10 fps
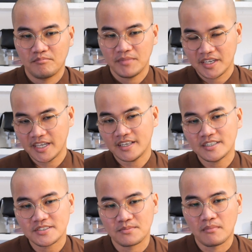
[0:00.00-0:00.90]

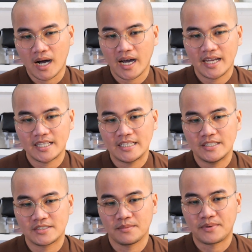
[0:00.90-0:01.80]
Beginner's mind
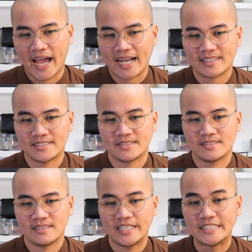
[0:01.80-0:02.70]
is a
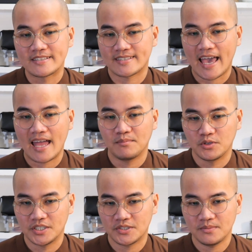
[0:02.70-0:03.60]
practice in Zen
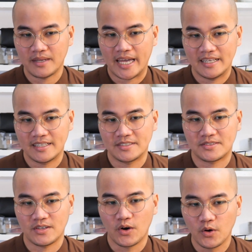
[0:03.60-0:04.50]
Buddhism, and it
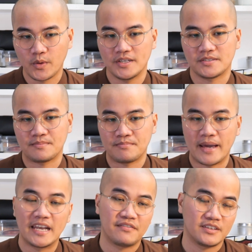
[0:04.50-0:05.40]
is always
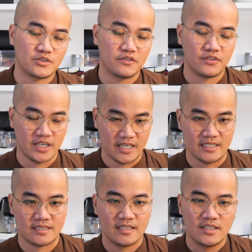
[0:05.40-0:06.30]
beneficial for
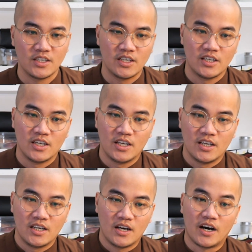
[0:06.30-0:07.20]
us
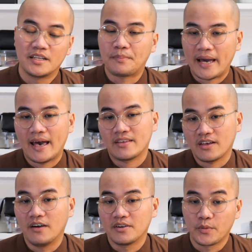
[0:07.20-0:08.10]
on the path
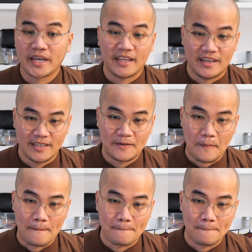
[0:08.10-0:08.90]
of awakening,